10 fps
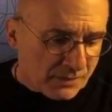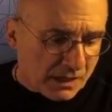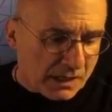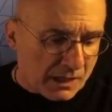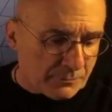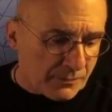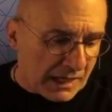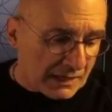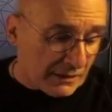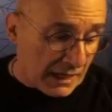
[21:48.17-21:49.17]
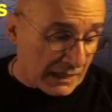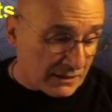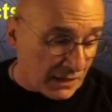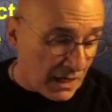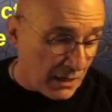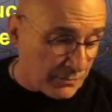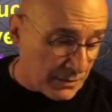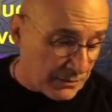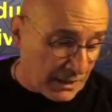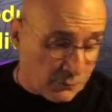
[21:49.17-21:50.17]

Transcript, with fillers: um, and, and uh, that